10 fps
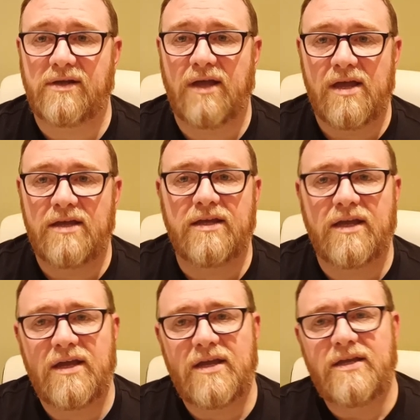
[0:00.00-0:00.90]
You
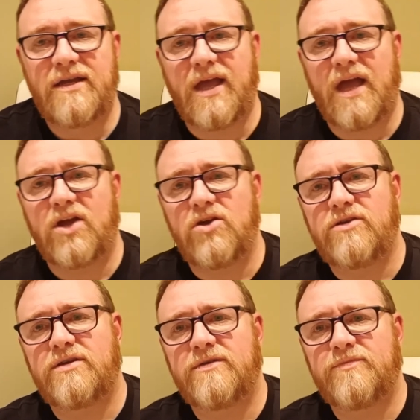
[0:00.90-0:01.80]
get a
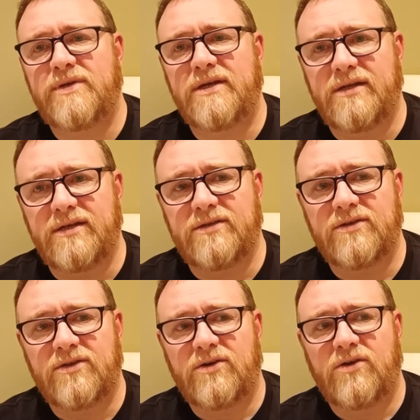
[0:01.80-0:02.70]
good period
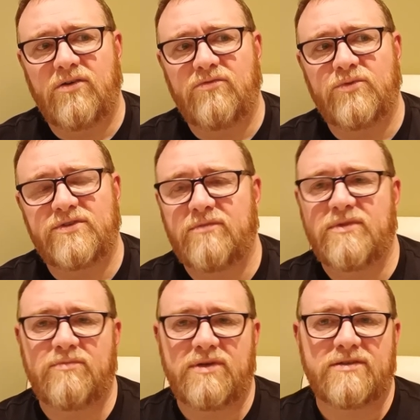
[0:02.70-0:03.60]
of where
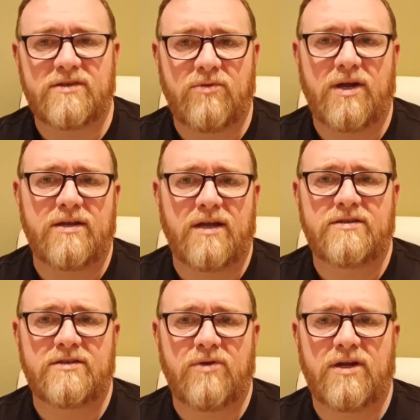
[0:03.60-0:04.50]
some of the beers are quite
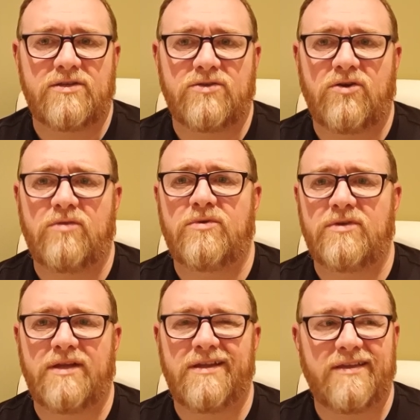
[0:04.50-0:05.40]
nice and quite
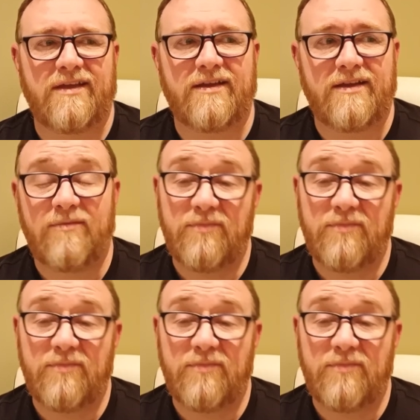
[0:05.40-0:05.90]
enjoyable, and then you're thinking,